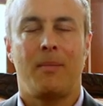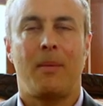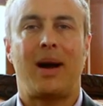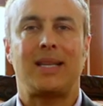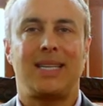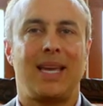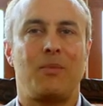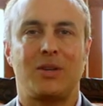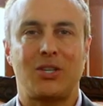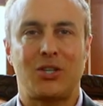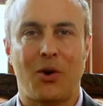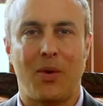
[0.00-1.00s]
but my team
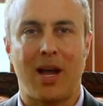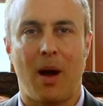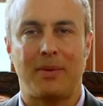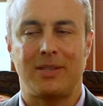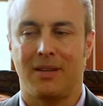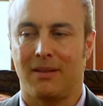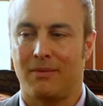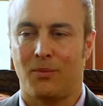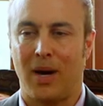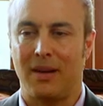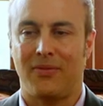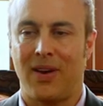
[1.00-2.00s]
wasn't showing up until,
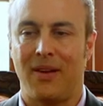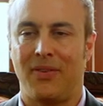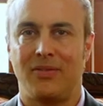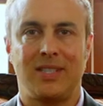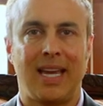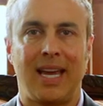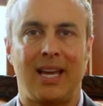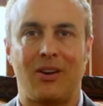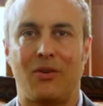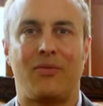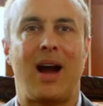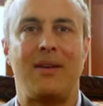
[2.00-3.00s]
what, five fifteen
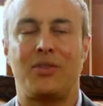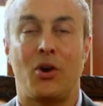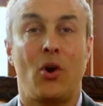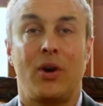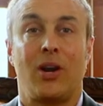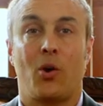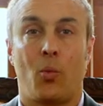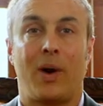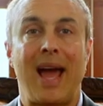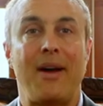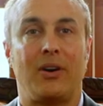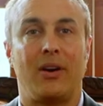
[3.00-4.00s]
or five thirty or
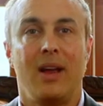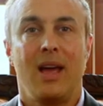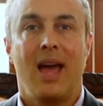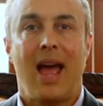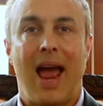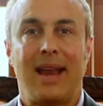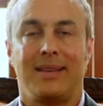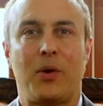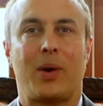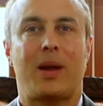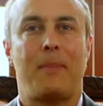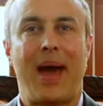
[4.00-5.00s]
whatever. And there
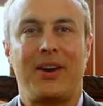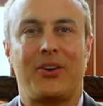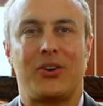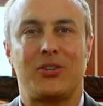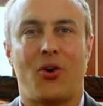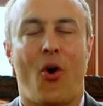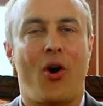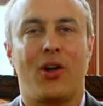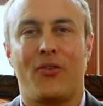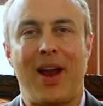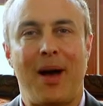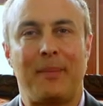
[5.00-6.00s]
were competitors all
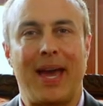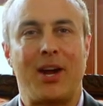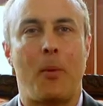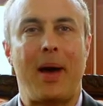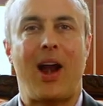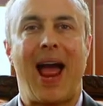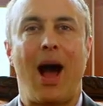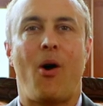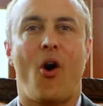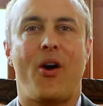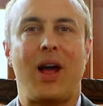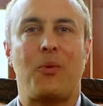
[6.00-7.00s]
around me. And no matter how
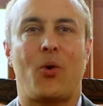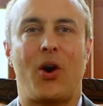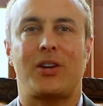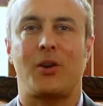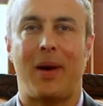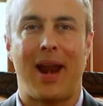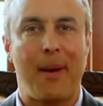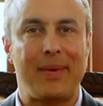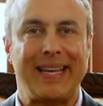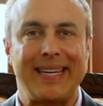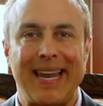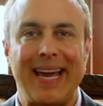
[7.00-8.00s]
hard I worked, no matter how
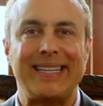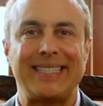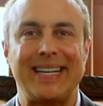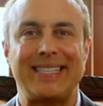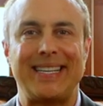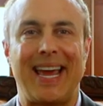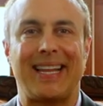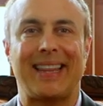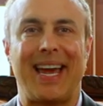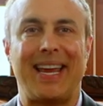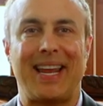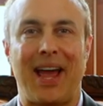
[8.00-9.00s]
many nights I stayed
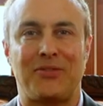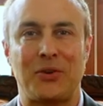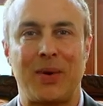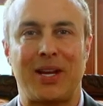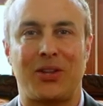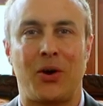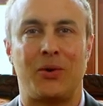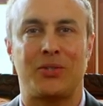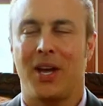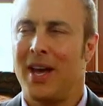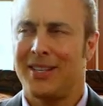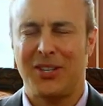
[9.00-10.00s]
late after we
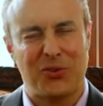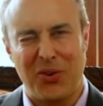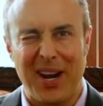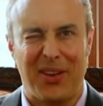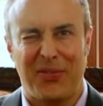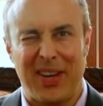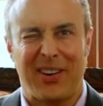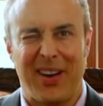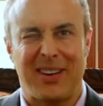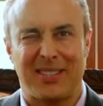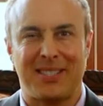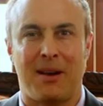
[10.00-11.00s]
closed to try to figure
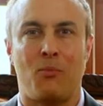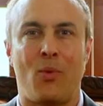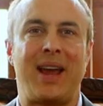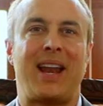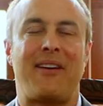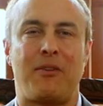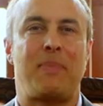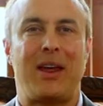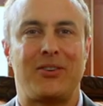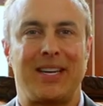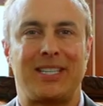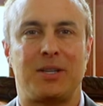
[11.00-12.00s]
out some way to have a
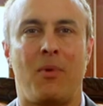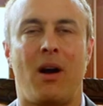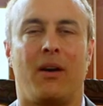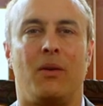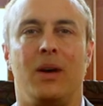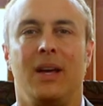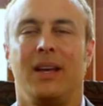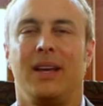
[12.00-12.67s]
better day tomorrow,